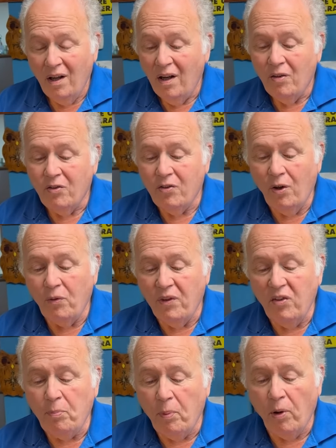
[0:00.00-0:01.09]
So
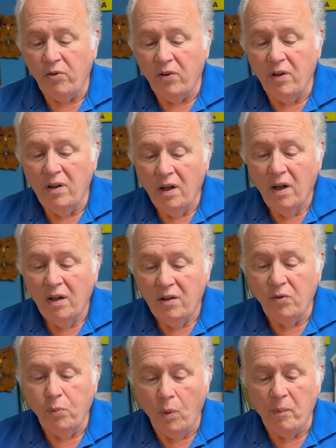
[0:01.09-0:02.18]
this person
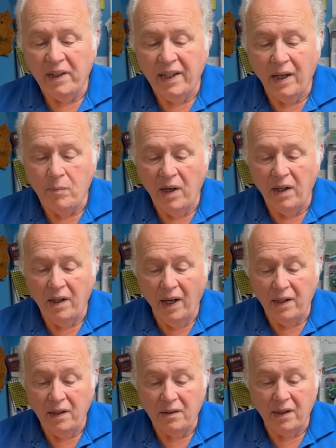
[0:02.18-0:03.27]
this woman came in
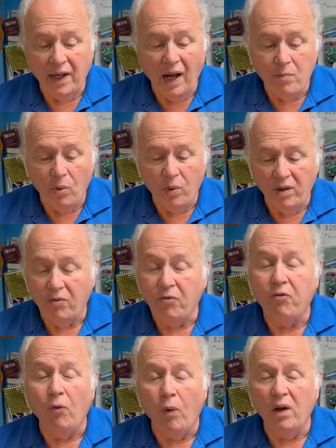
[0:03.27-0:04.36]
and the guy bought a
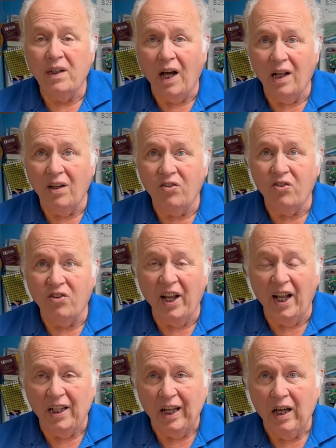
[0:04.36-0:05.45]
four dollar
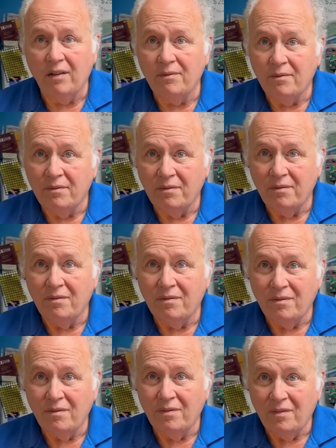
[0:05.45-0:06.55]
Stella. Oh
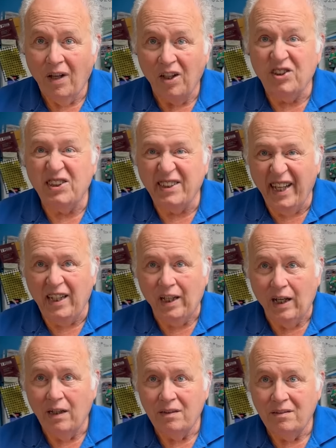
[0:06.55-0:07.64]
man. A Stella.
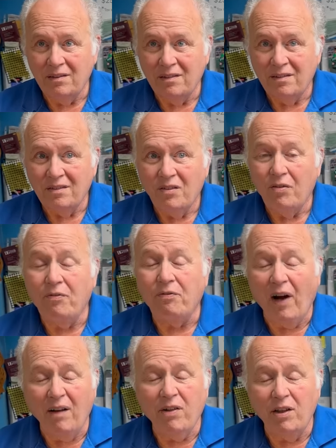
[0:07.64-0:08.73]
Stella.
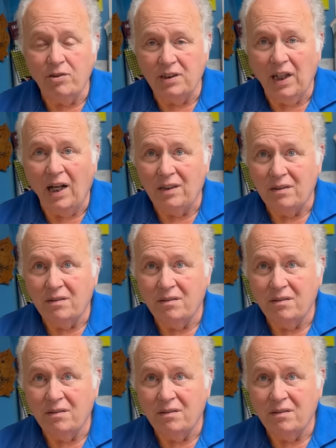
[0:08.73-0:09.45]
Five hundred dollars.